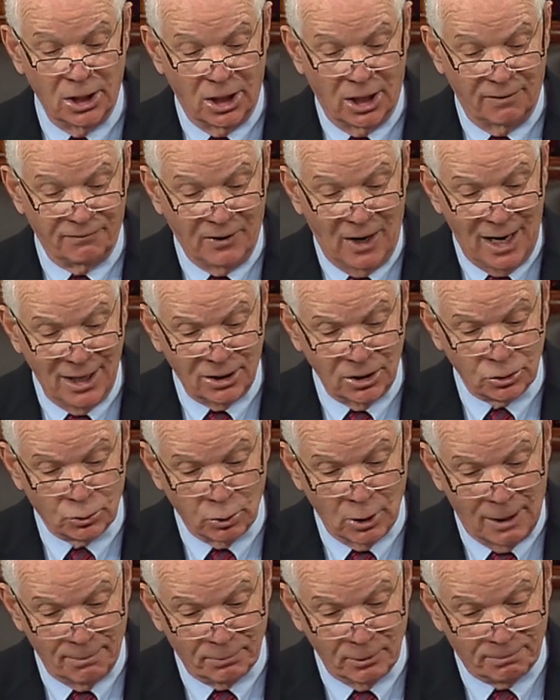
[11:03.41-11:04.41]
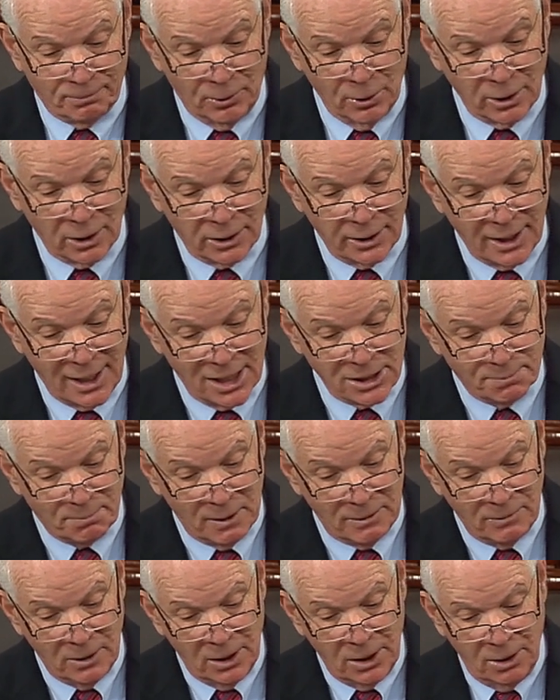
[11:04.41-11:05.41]
Ivanka Trump reportedly has
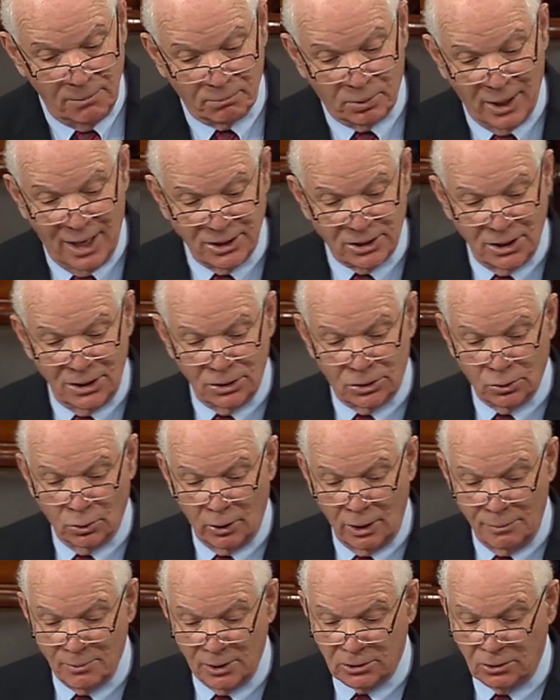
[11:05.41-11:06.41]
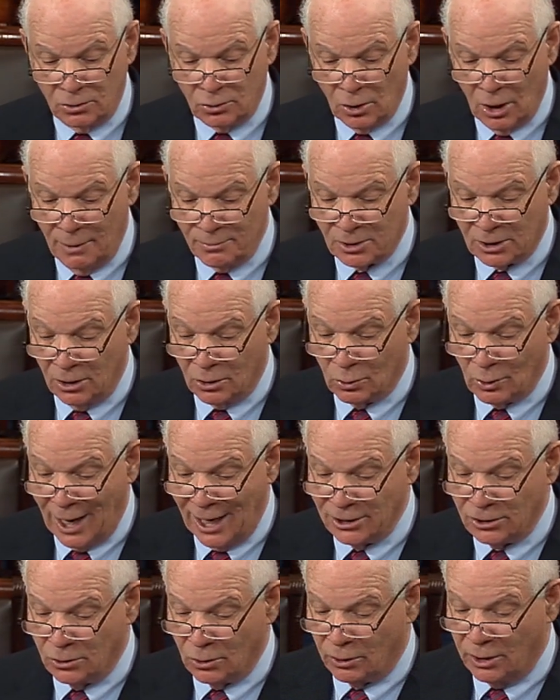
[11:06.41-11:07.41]
been present during Mr. Trump's
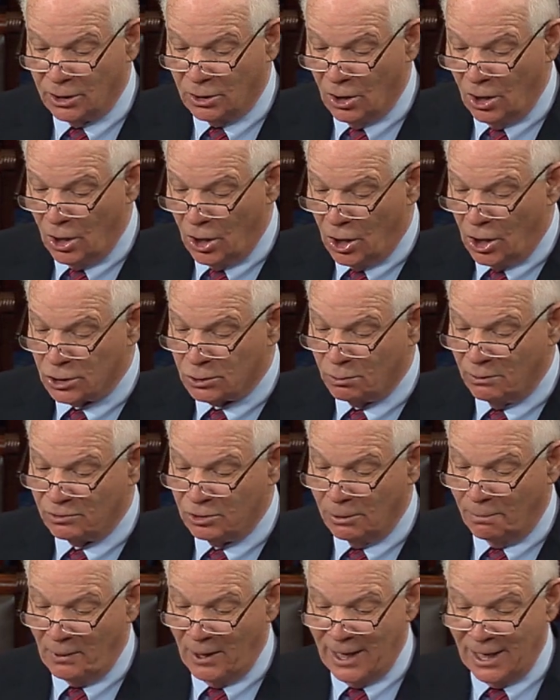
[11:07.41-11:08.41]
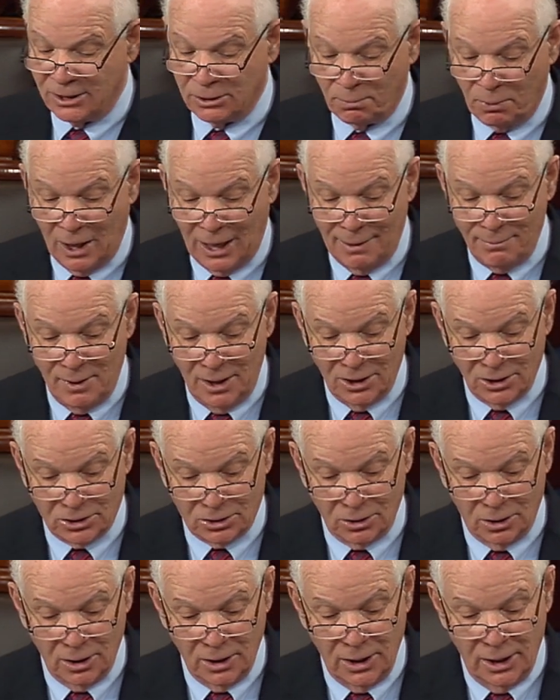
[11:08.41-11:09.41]
congratulatory calls with Japan's prime
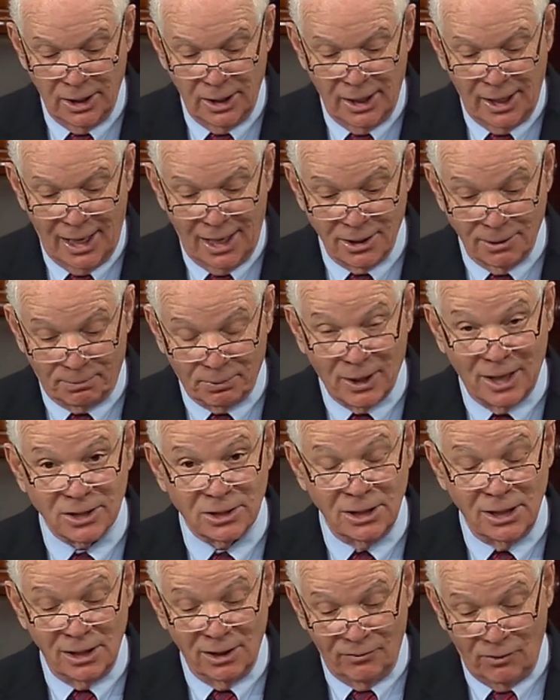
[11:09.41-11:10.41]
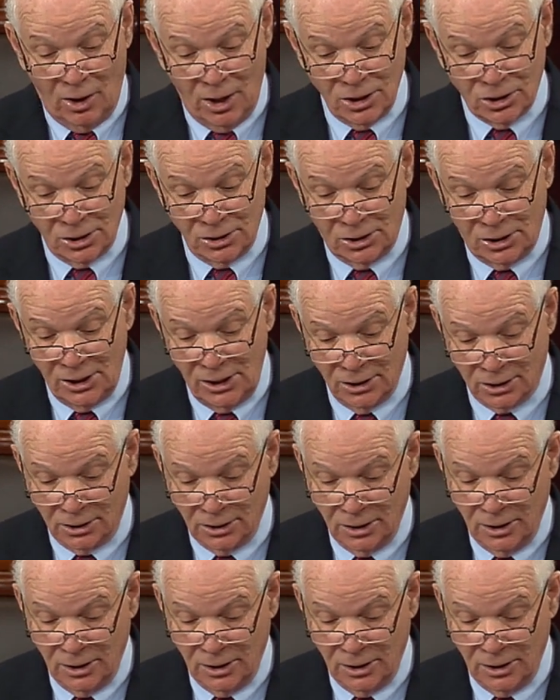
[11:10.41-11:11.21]
minister and the president of Argentina.